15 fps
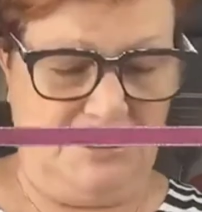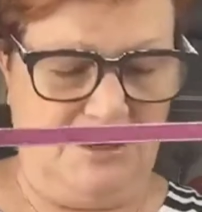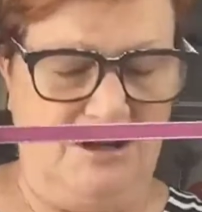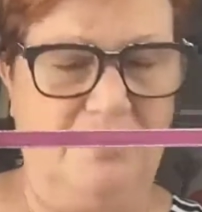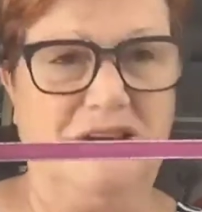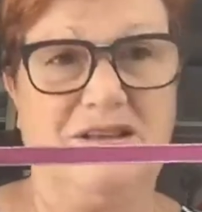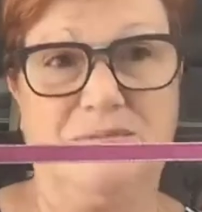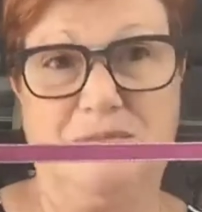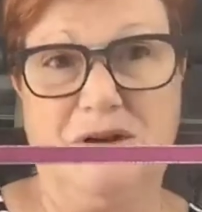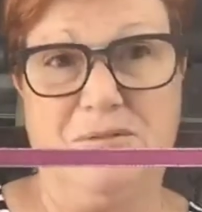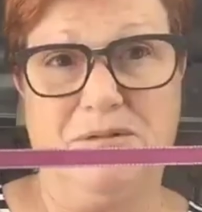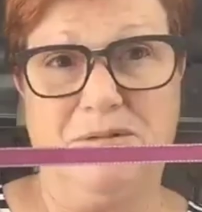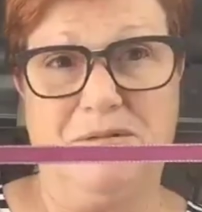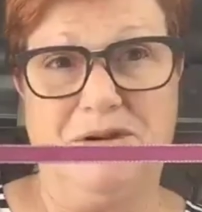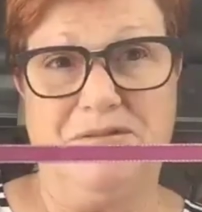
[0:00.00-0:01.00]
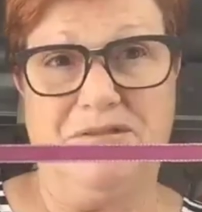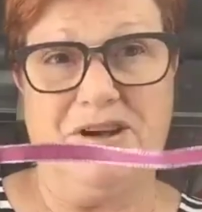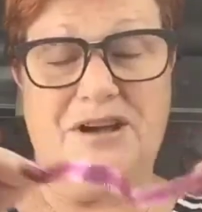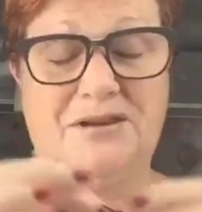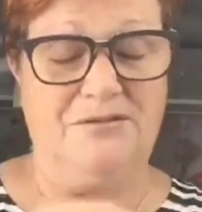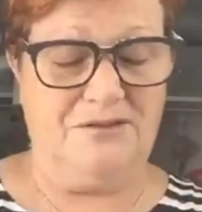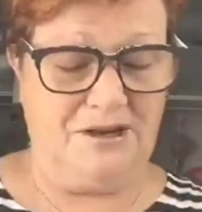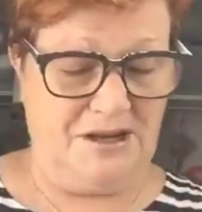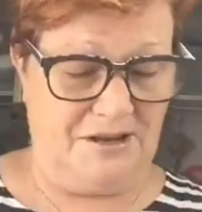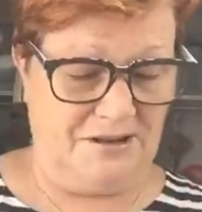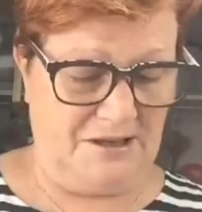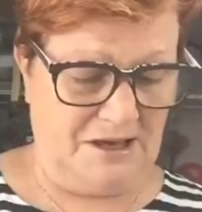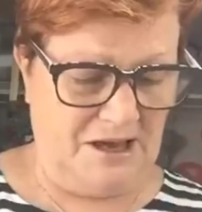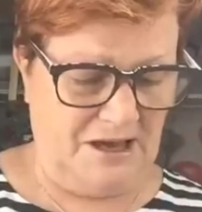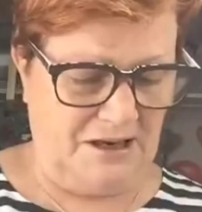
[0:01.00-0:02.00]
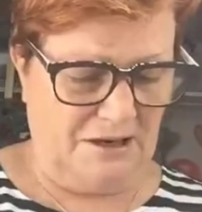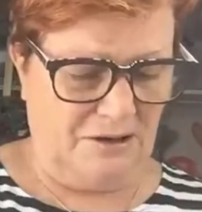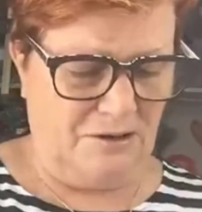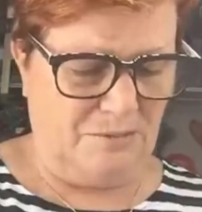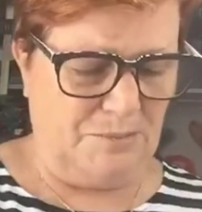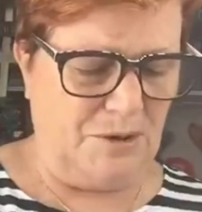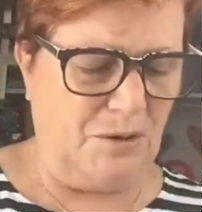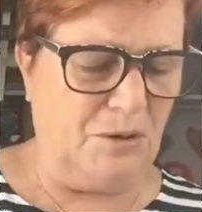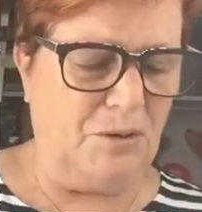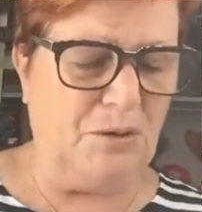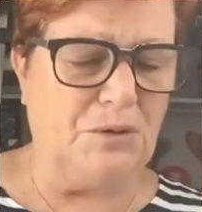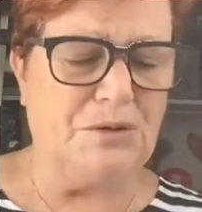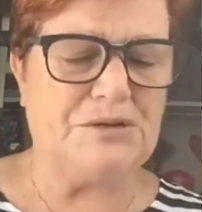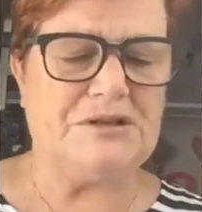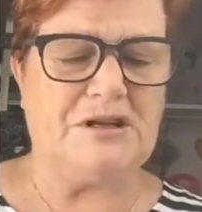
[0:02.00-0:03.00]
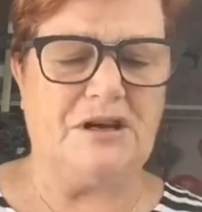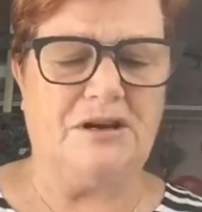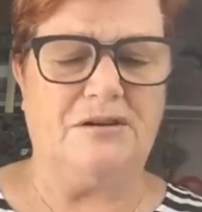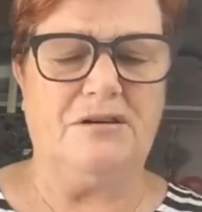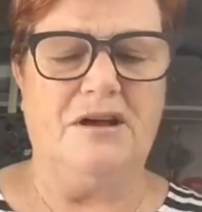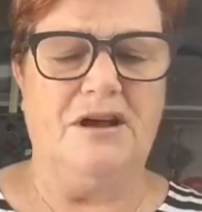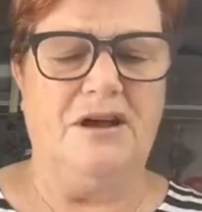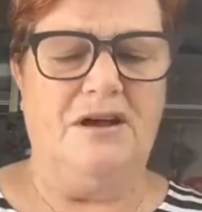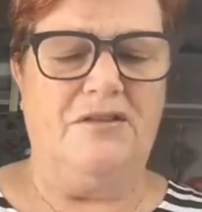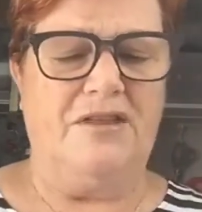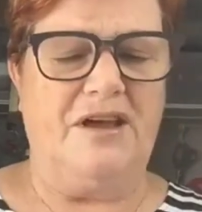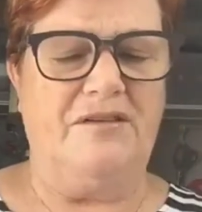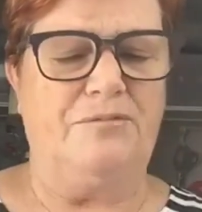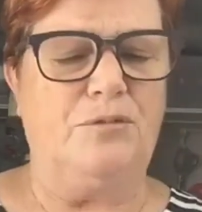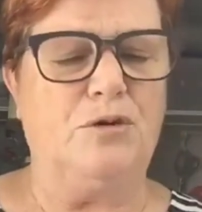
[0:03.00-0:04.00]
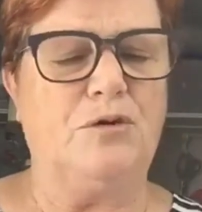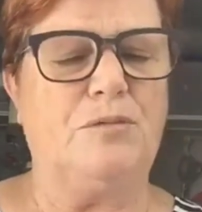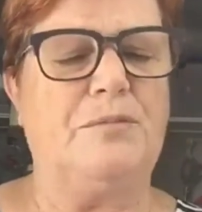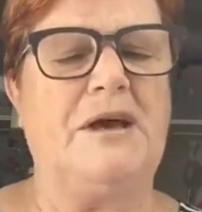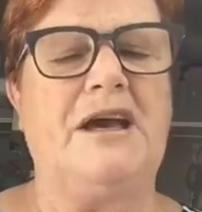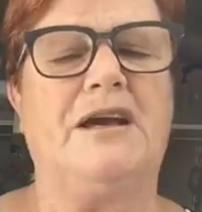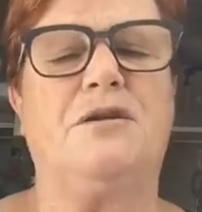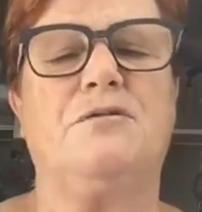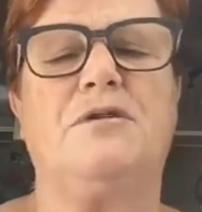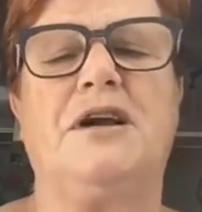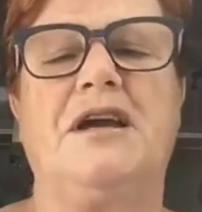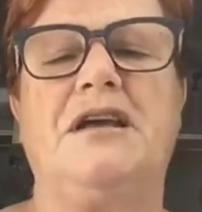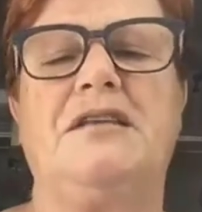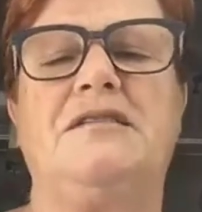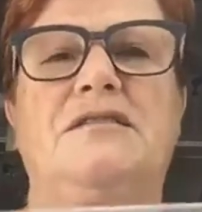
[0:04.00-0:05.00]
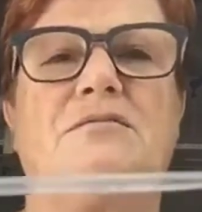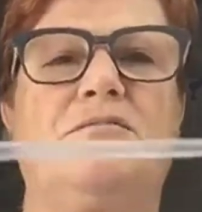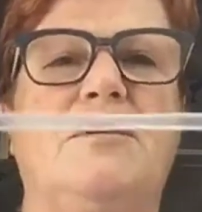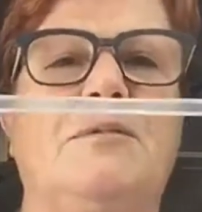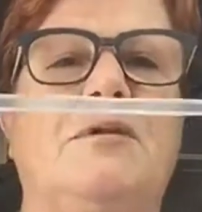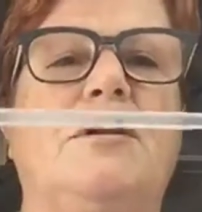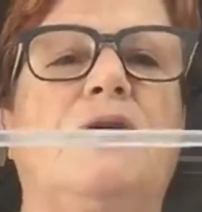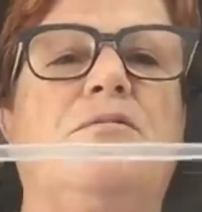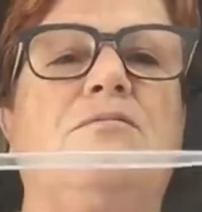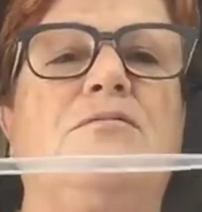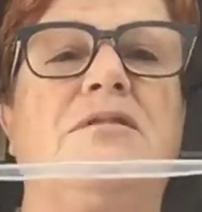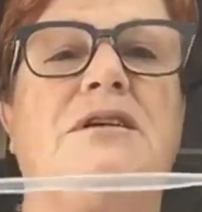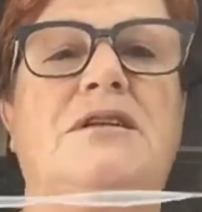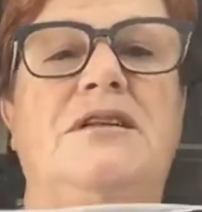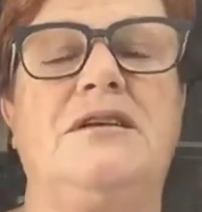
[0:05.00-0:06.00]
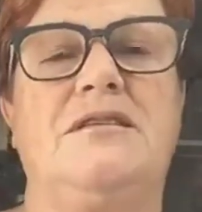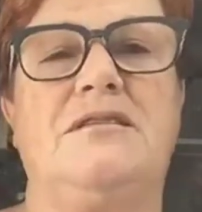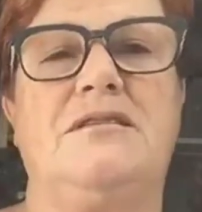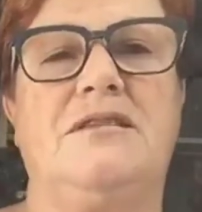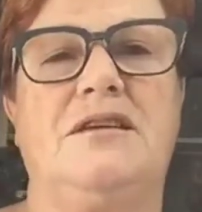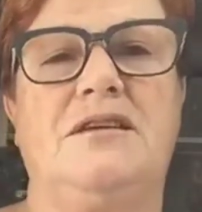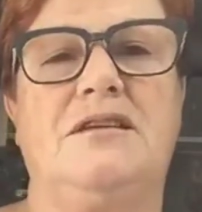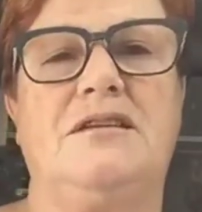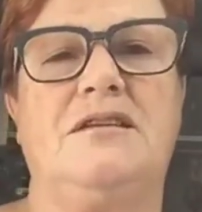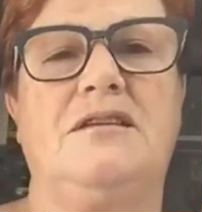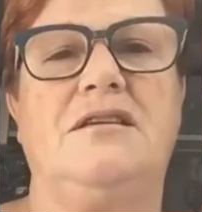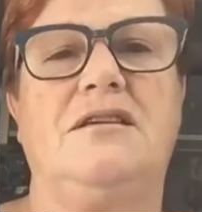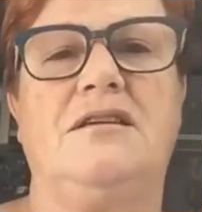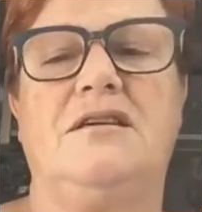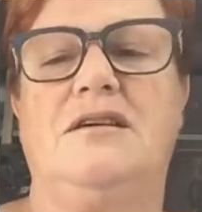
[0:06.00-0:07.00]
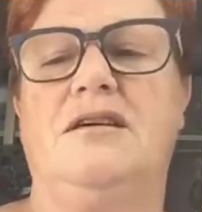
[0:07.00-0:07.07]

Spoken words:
which is probably my favourite out of the catalogue, but also they've brought back organza ribbon, a really thin